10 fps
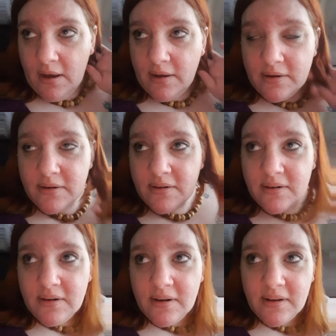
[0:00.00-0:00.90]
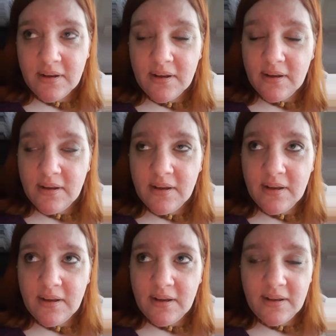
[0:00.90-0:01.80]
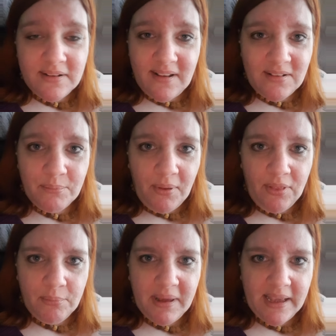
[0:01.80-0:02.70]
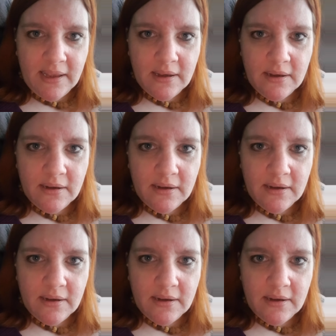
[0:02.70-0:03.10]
And it doesn't bother me.